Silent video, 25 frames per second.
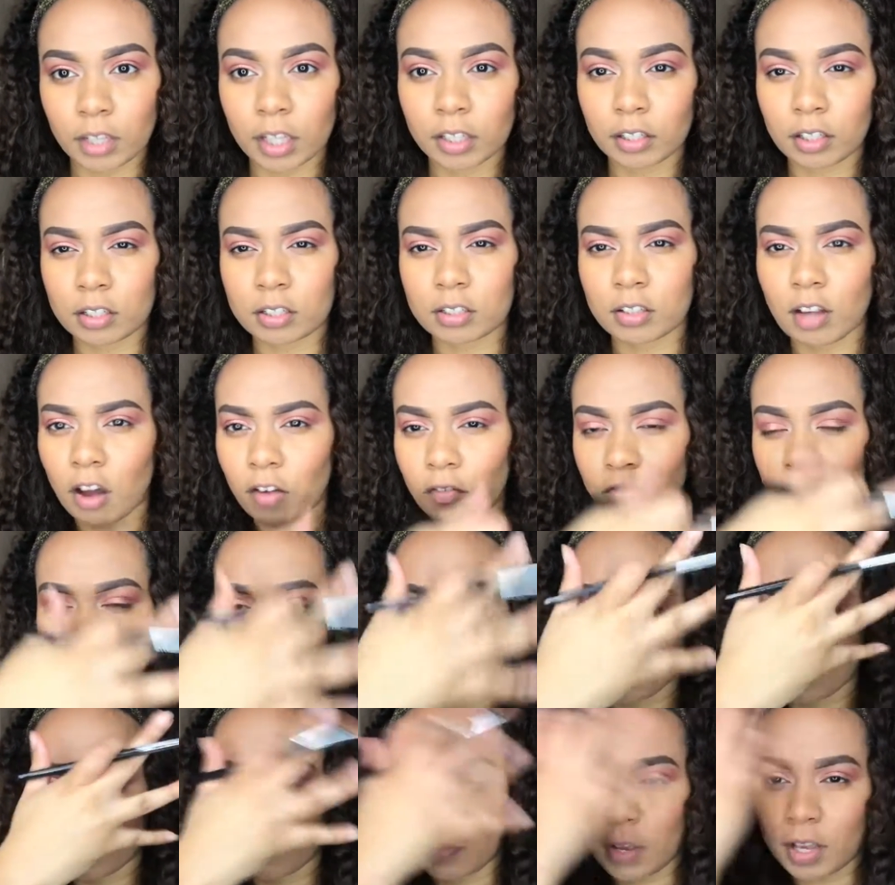the softness
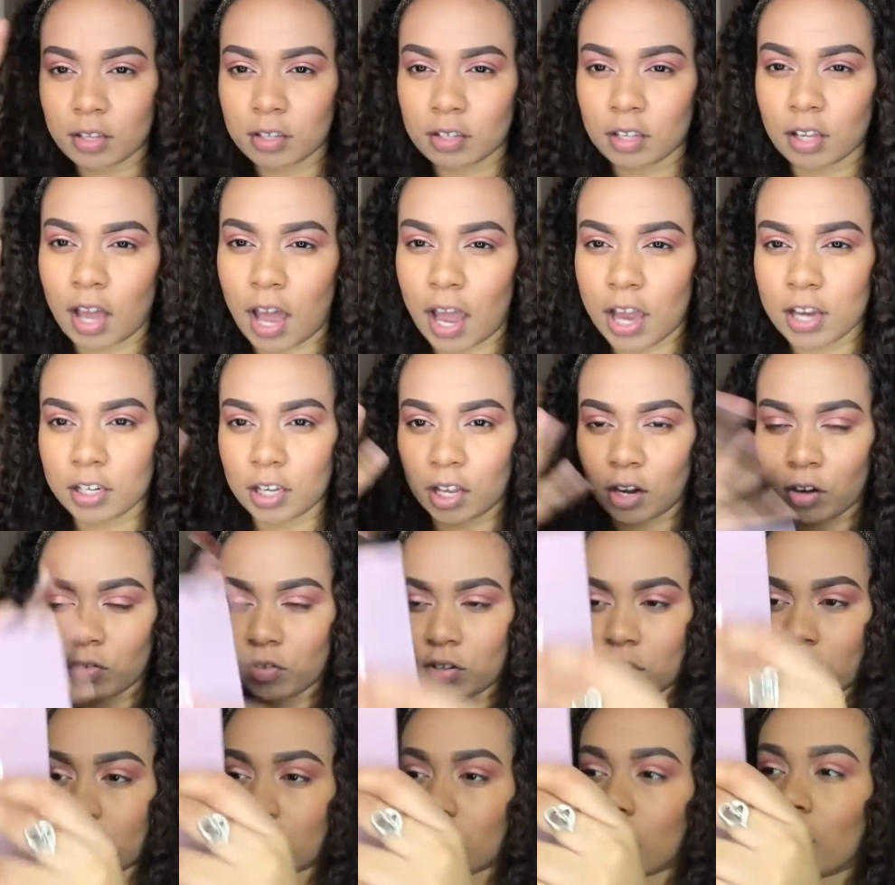just makes the eyeshadow
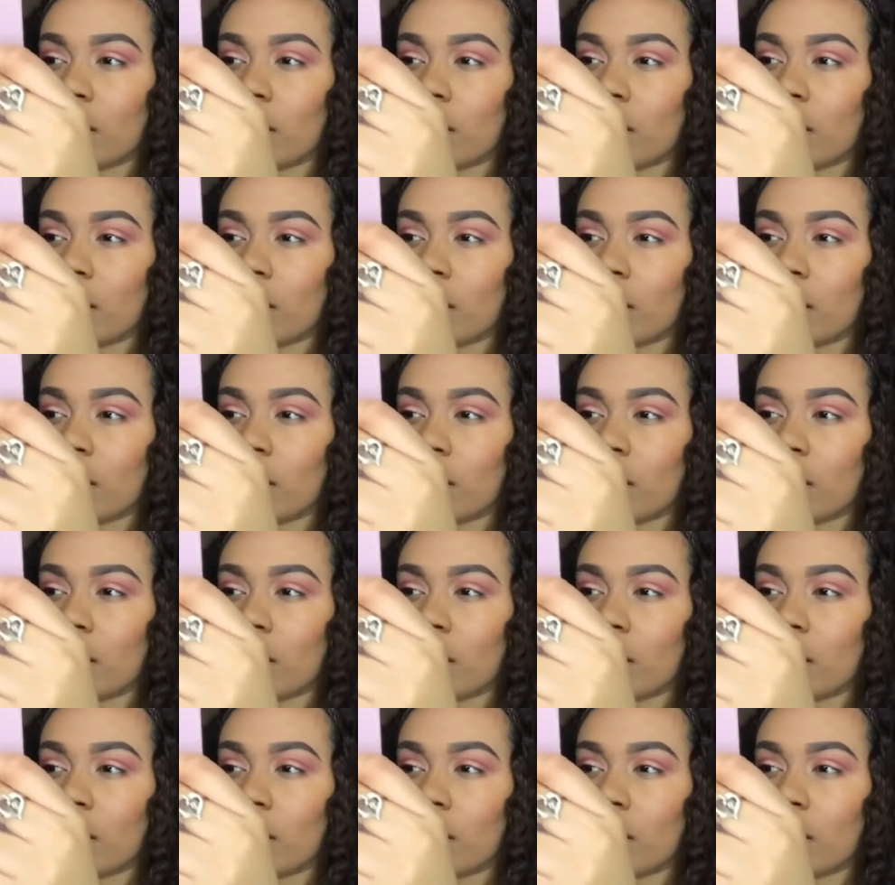just